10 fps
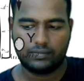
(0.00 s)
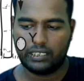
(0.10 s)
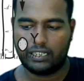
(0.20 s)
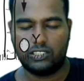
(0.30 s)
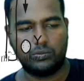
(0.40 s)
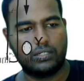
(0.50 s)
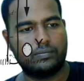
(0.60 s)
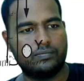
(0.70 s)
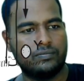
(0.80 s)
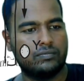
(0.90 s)
negligible.
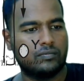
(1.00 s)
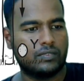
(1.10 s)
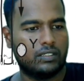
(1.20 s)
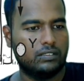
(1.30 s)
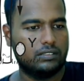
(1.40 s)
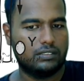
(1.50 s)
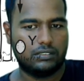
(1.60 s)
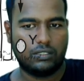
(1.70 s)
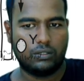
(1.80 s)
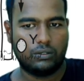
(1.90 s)

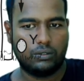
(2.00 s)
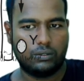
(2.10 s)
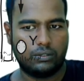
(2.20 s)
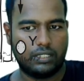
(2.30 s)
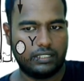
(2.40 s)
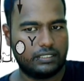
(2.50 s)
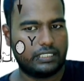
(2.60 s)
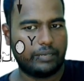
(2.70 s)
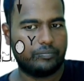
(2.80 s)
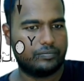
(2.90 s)
So it's
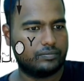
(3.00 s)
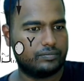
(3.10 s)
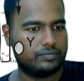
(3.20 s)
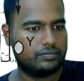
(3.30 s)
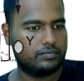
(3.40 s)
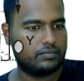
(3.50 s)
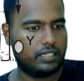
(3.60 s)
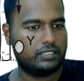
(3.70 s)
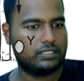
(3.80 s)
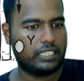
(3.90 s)
same.
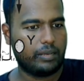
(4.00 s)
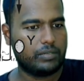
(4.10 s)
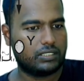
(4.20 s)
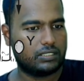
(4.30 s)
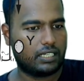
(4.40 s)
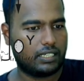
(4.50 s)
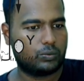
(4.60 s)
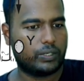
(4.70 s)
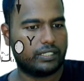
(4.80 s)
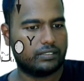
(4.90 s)
It's the same as at Y.